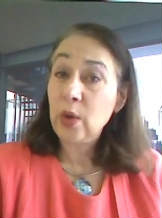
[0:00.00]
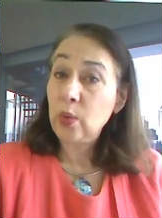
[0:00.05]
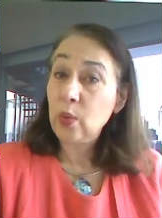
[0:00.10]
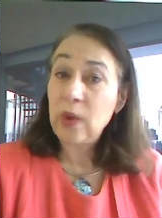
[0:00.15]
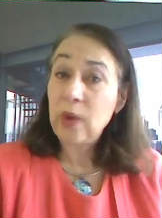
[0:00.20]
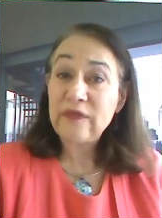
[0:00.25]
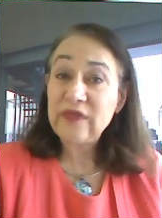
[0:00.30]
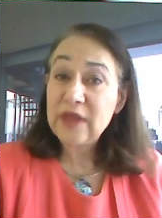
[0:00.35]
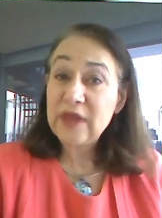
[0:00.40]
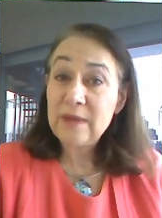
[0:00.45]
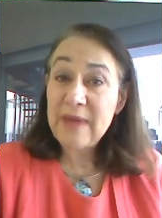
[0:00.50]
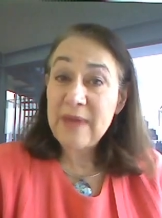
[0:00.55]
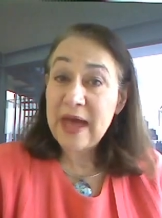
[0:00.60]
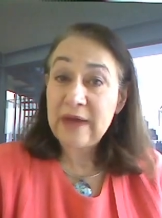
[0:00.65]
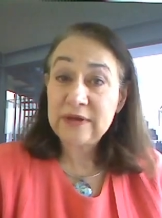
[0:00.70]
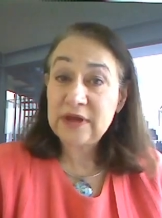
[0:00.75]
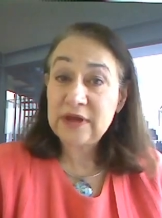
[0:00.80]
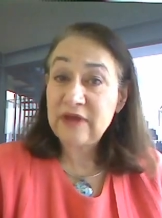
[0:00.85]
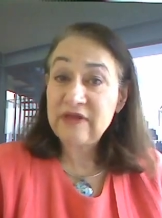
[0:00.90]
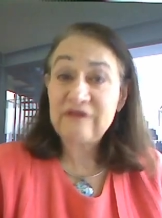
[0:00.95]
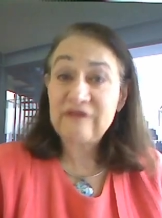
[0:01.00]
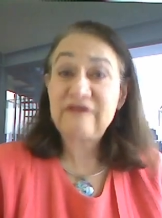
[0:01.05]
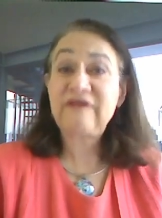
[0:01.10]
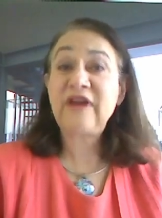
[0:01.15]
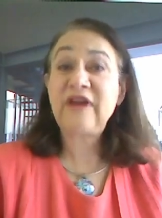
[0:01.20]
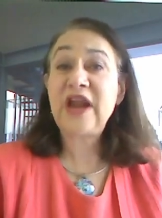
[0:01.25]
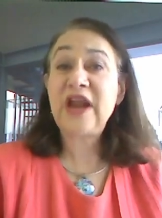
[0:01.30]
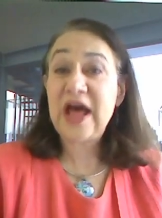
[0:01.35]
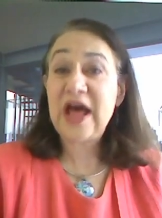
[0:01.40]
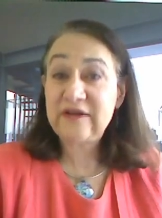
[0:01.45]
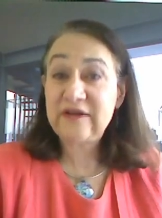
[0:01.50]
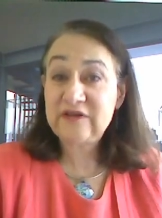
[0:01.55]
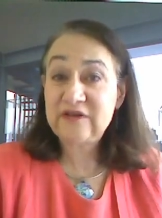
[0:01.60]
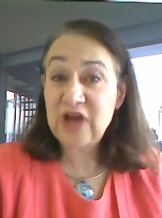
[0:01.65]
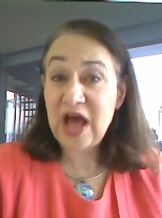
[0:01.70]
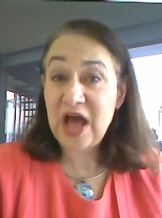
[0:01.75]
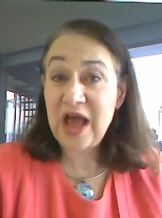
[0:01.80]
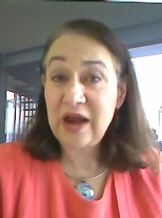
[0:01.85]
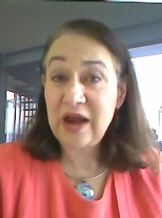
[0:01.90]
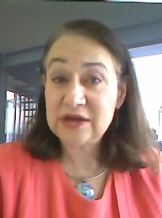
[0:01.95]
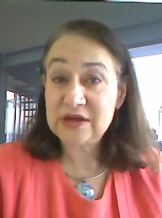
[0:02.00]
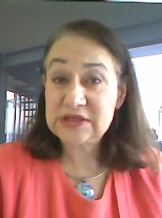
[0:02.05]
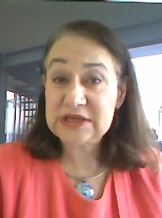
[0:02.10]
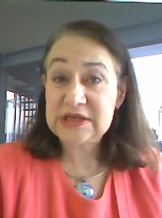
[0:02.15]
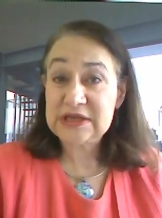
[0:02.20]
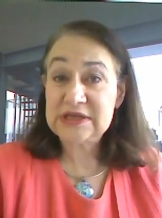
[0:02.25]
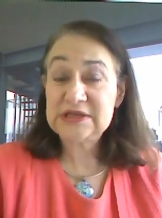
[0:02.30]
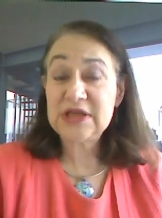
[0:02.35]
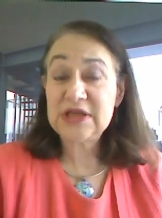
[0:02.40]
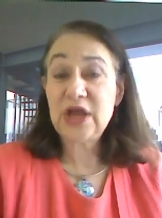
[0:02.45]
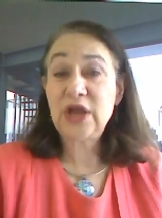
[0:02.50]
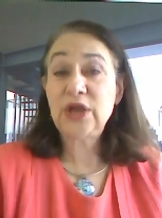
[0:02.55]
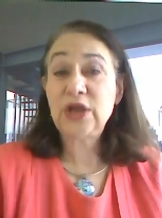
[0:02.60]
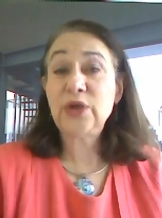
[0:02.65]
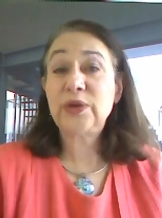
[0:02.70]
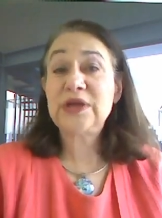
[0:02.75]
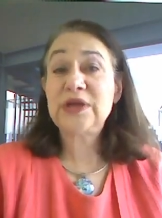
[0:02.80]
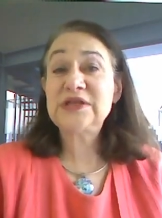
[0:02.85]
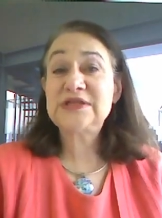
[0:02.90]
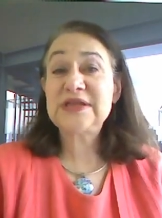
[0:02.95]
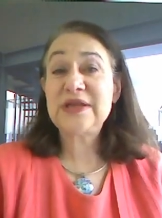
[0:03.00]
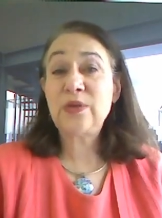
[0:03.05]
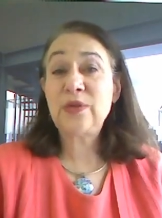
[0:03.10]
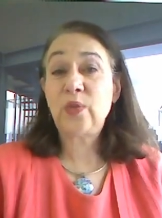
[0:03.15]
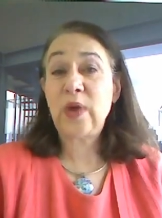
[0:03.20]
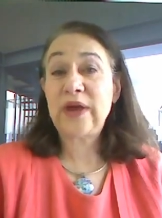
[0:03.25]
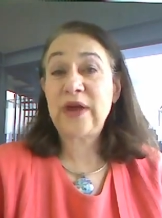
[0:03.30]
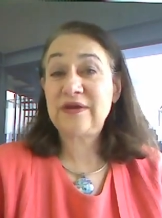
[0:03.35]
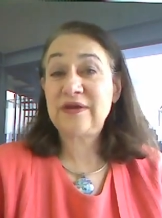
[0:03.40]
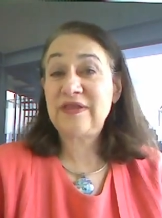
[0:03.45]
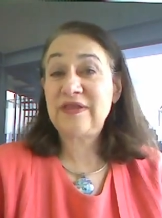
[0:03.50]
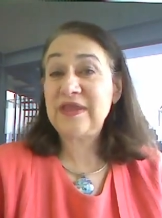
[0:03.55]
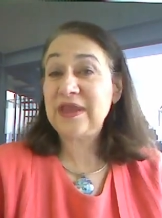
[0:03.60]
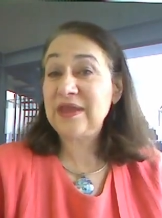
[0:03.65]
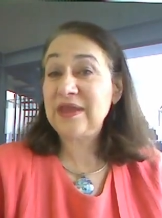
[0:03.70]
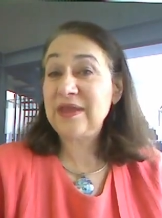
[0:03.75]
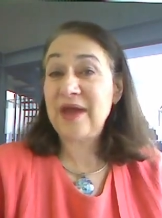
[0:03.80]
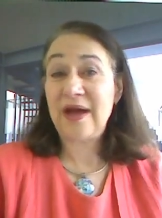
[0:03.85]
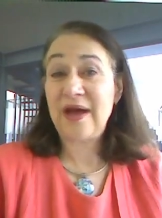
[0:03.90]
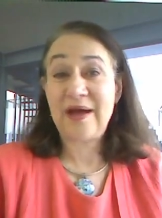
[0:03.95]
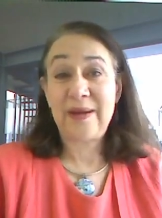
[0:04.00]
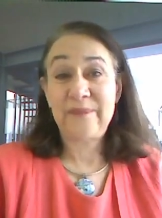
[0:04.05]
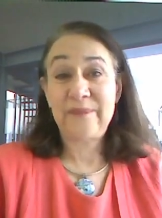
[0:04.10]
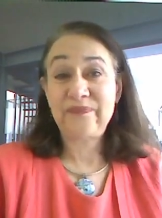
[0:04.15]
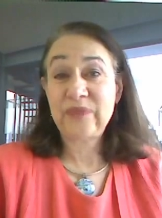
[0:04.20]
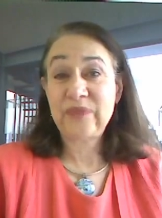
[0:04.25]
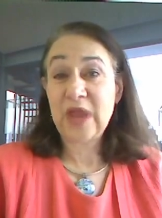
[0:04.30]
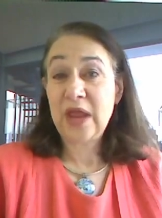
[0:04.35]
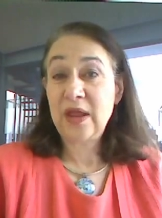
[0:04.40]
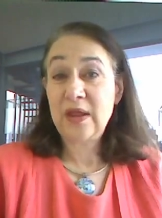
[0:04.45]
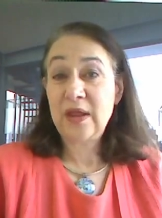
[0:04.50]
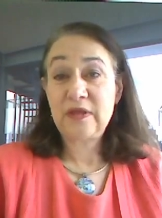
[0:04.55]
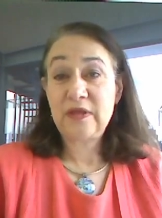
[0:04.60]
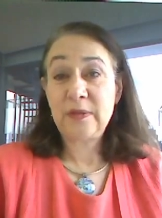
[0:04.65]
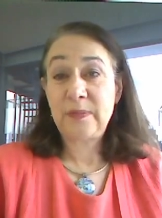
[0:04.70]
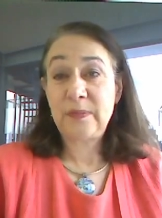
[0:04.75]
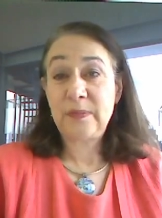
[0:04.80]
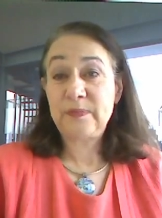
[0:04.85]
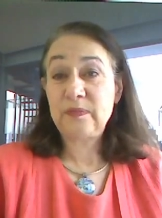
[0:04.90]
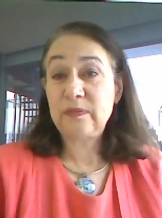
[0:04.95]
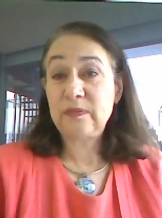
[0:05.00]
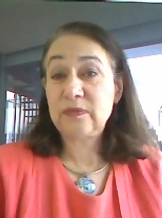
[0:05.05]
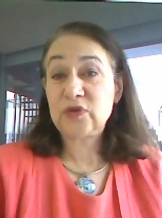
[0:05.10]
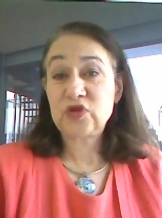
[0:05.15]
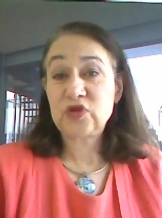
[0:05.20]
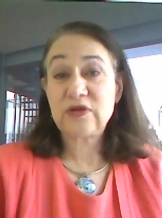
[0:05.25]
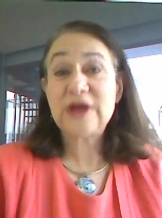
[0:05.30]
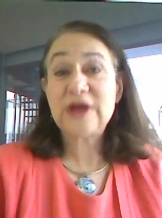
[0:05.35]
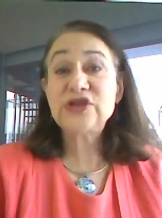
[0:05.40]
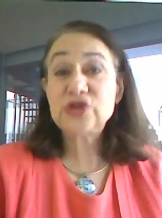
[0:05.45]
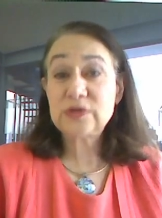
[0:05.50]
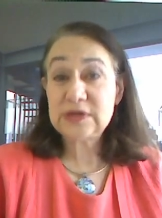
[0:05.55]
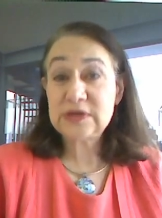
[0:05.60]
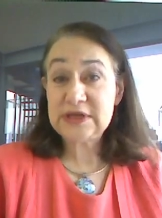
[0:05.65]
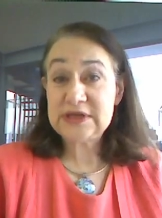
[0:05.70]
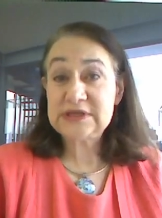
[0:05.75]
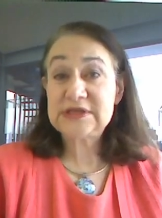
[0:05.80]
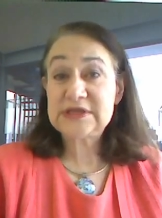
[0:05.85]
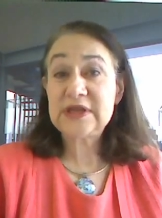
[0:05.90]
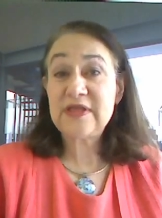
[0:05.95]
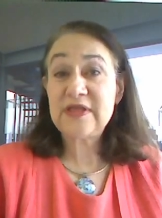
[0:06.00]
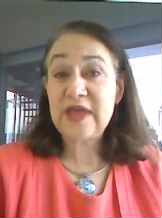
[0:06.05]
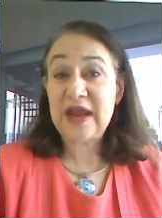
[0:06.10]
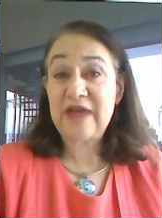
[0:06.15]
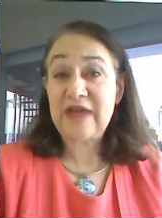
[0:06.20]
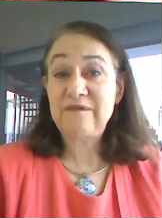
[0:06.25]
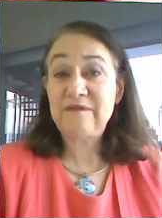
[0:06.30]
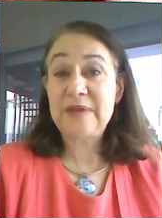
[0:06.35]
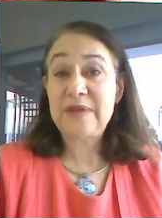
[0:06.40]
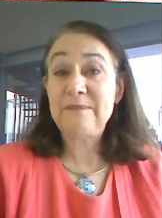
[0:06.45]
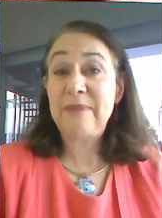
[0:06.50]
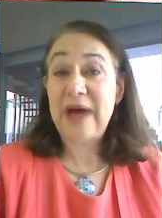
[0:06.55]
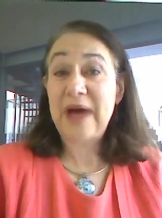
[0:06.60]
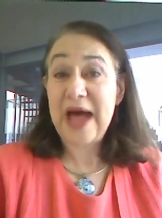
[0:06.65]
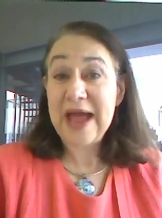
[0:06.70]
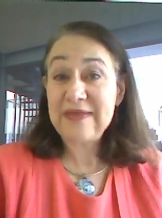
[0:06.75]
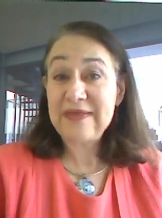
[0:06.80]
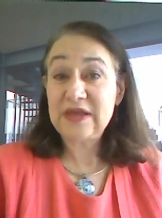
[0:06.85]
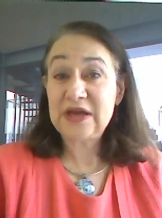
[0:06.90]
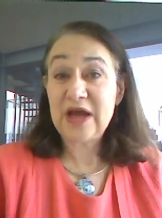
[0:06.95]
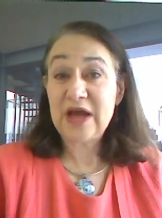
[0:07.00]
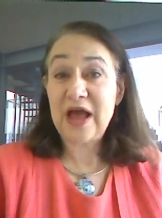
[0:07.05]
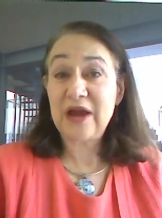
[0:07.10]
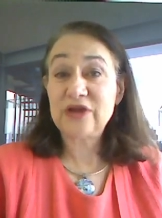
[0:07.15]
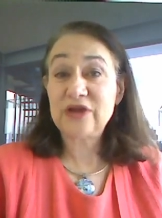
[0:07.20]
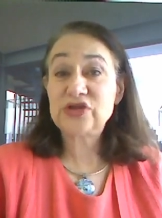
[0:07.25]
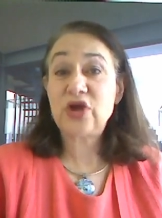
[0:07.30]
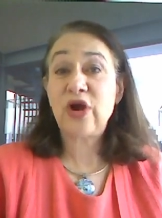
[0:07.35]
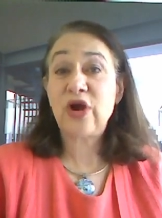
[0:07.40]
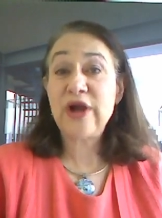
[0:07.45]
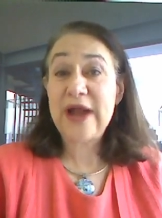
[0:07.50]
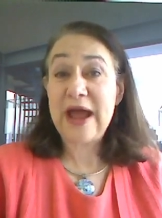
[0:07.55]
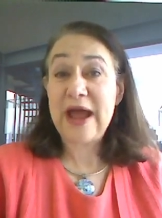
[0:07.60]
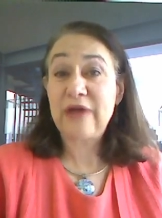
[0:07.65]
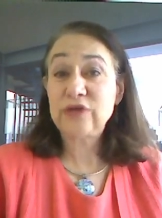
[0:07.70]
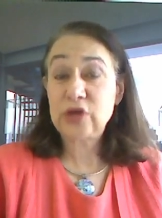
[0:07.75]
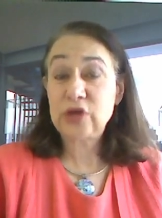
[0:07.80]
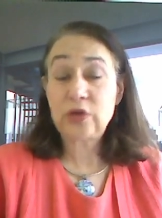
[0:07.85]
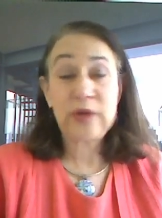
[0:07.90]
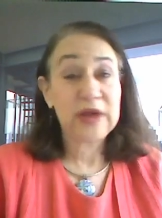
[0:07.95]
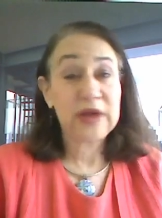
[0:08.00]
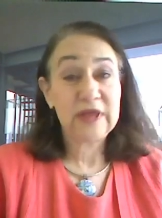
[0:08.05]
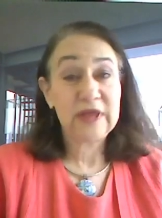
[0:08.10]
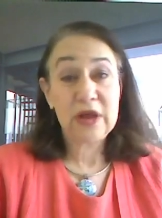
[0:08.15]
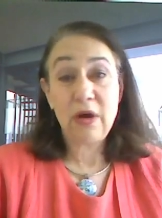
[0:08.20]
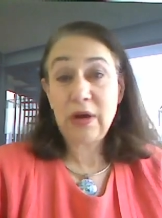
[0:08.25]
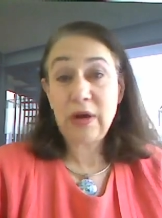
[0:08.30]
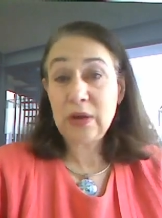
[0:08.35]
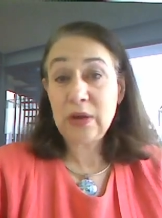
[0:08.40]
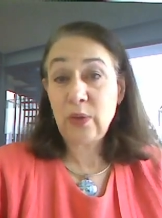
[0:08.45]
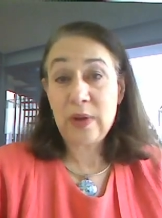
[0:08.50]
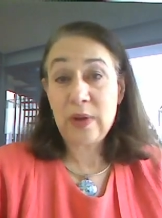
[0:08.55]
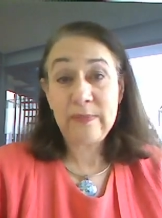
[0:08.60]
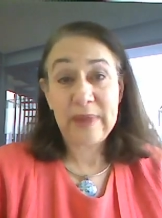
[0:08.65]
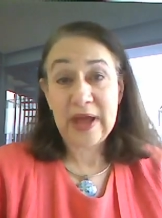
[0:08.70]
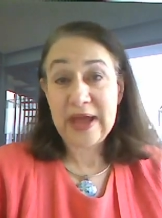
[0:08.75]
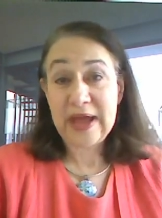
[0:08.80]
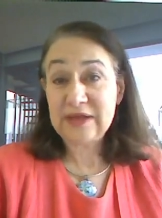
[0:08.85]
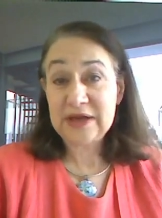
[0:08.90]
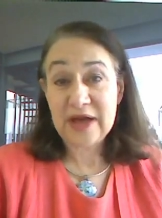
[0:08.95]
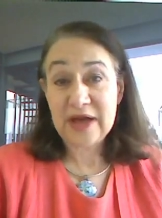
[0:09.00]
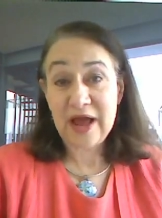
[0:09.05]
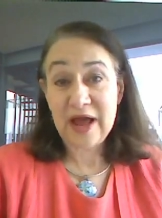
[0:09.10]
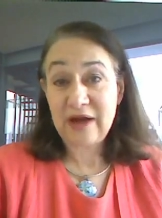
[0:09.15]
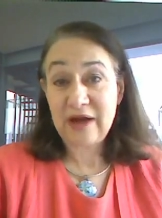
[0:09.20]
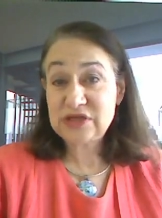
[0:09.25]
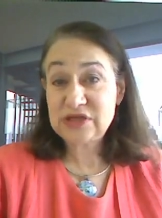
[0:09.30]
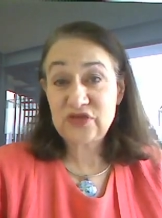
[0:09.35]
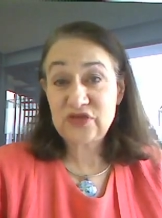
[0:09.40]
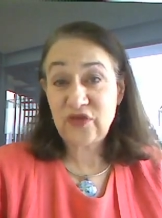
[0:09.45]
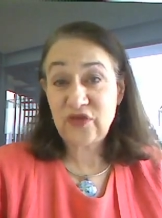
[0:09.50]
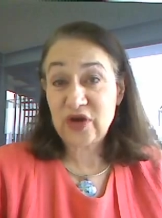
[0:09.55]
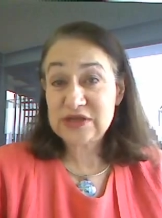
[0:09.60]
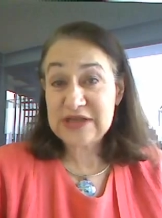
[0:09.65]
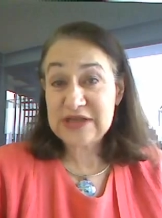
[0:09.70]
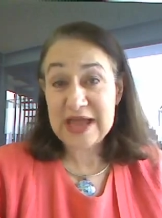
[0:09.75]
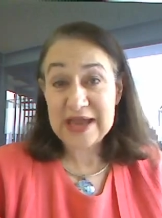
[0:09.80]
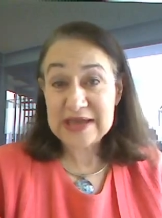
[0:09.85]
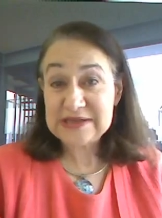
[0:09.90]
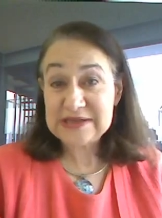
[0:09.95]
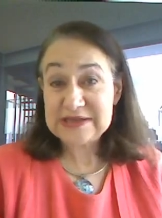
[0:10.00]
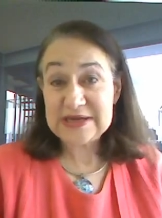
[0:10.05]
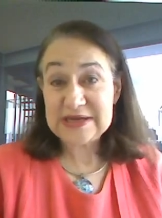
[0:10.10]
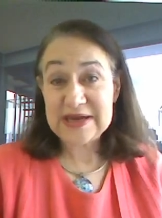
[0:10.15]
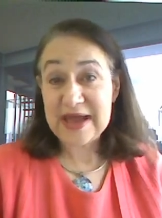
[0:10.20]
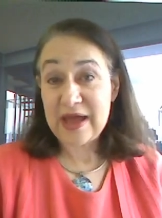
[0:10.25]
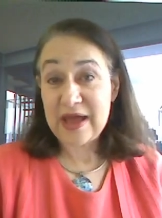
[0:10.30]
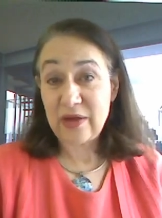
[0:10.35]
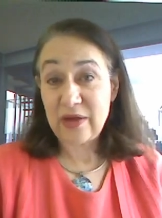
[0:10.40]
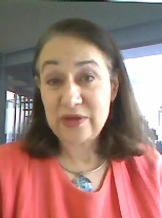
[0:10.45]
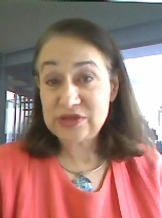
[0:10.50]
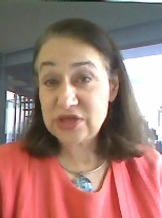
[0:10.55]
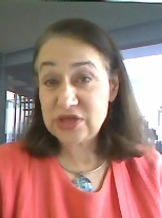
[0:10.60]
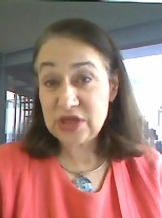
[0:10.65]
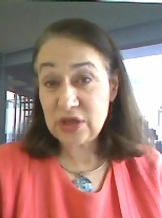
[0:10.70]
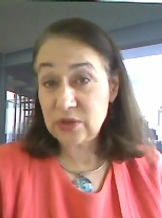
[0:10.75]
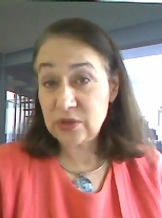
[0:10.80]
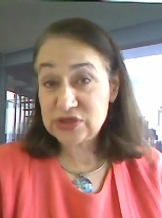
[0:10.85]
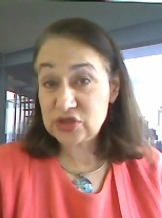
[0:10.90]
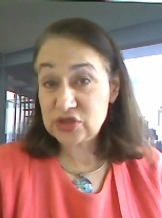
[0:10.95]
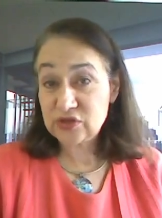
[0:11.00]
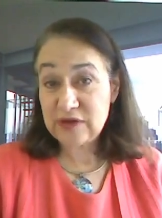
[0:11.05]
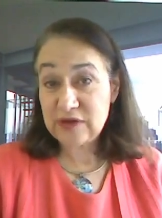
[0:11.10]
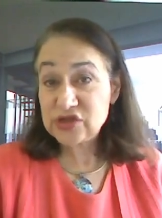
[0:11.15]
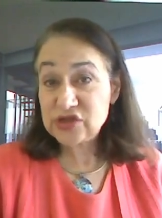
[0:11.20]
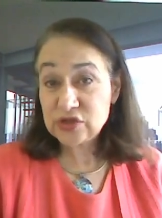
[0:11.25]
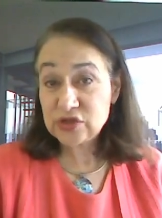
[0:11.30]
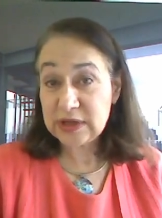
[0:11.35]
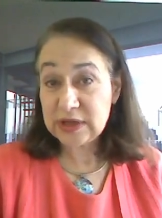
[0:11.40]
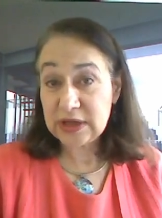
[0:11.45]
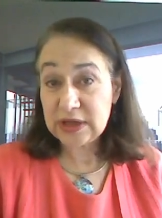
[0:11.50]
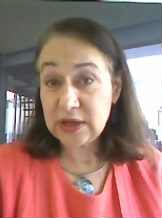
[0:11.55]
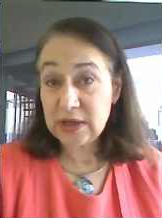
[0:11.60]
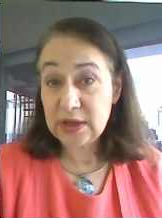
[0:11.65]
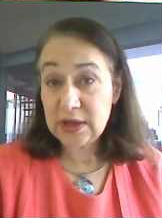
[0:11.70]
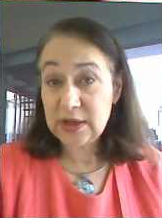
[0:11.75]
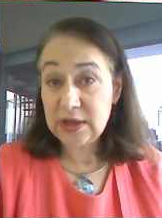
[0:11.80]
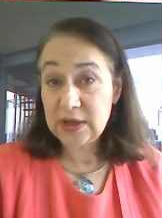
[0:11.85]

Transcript: what the amount of the flood of dollars is. You can see what the, um, the treasuries that have been buying the dollars are now doing. The only one buying the dollars, as far as I can see now, is the U.S. Treasury